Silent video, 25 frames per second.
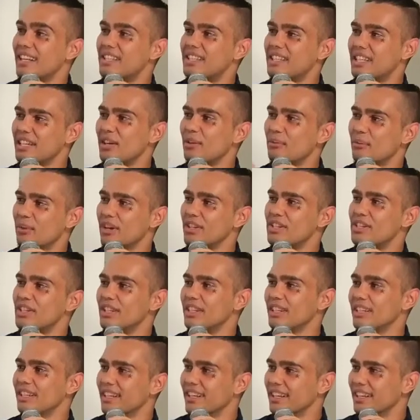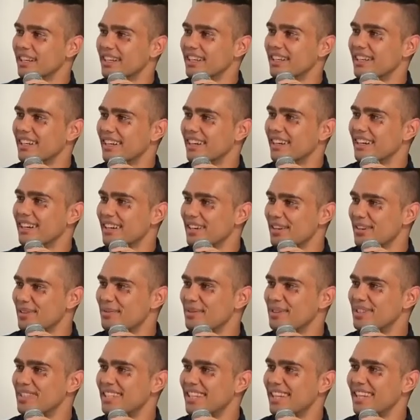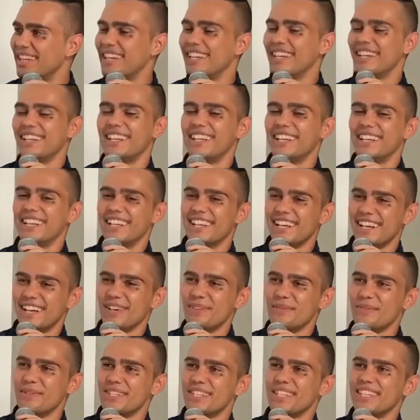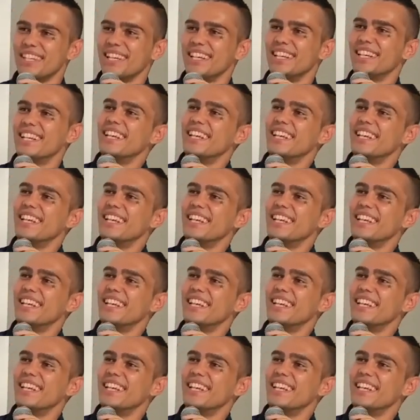singing my shit now? Yeah, 100%. 100%.